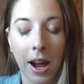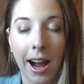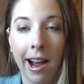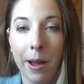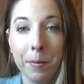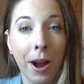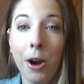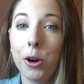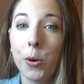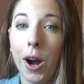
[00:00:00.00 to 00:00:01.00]
I am
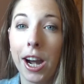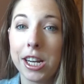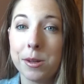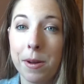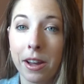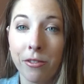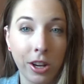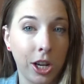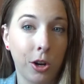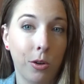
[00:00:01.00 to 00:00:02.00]
not required to make a
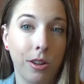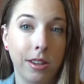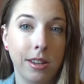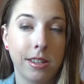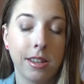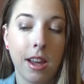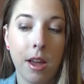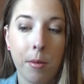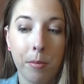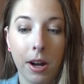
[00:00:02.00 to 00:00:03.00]
video on this,
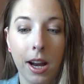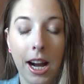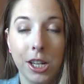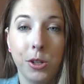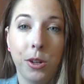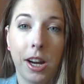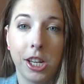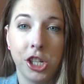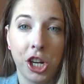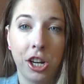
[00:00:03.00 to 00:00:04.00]
but I do like
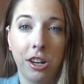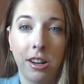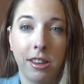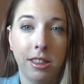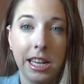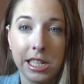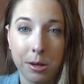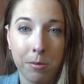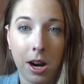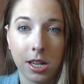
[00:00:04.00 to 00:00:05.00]
to share these
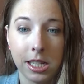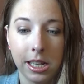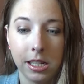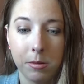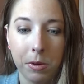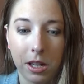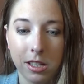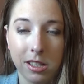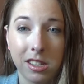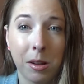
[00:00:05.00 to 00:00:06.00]
unboxings
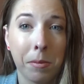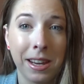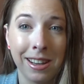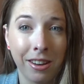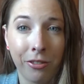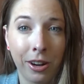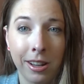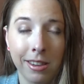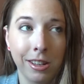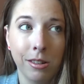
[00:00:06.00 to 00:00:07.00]
because it's something
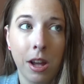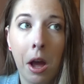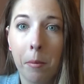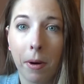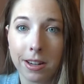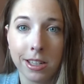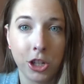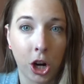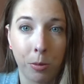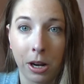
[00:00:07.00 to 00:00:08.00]
different than
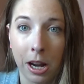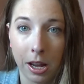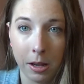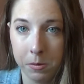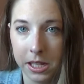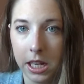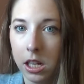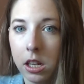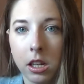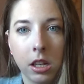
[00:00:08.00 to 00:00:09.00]
BoxyCharm or Ipsy
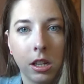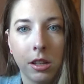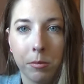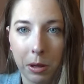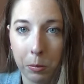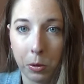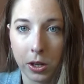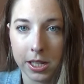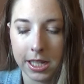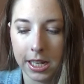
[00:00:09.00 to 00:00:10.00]
people
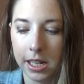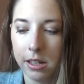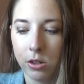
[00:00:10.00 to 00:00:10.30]
can see.